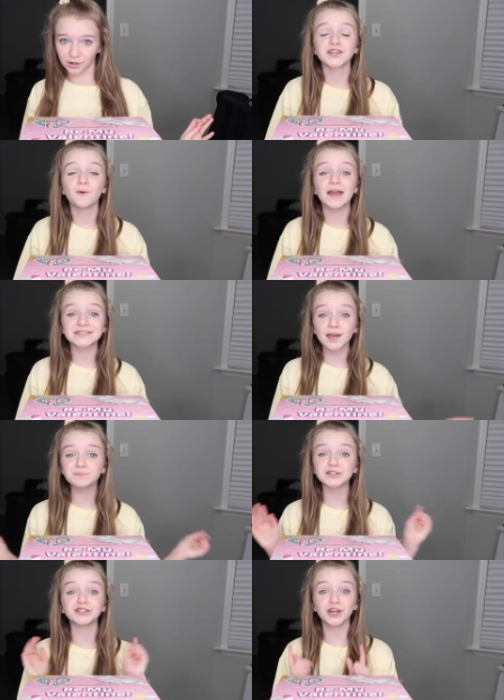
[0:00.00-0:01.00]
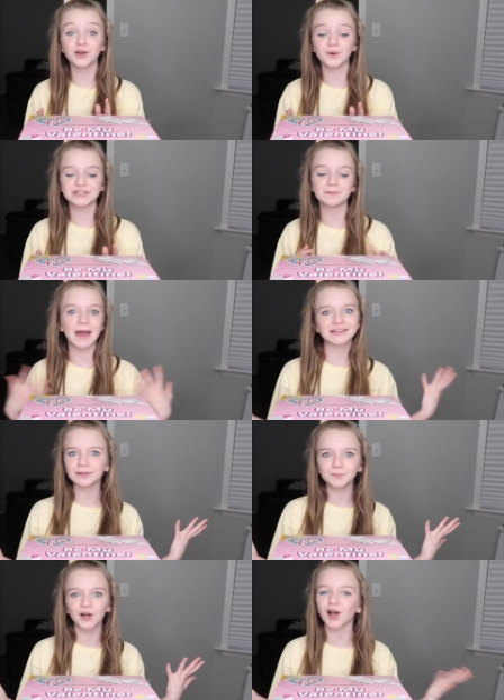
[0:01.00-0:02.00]
So it's up to you to make
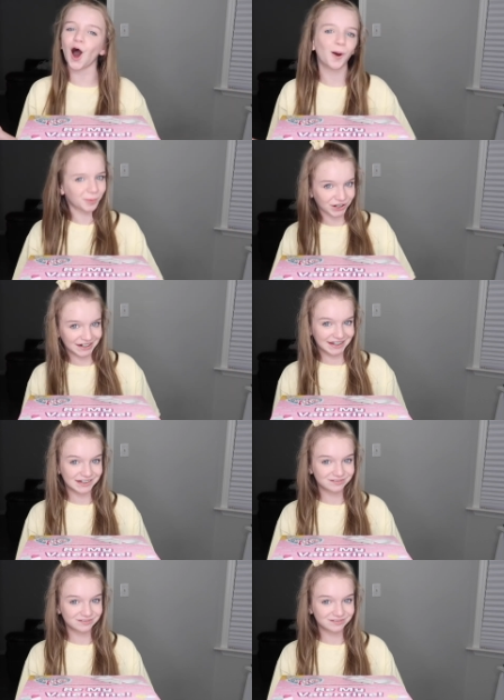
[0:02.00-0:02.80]
them look all pretty.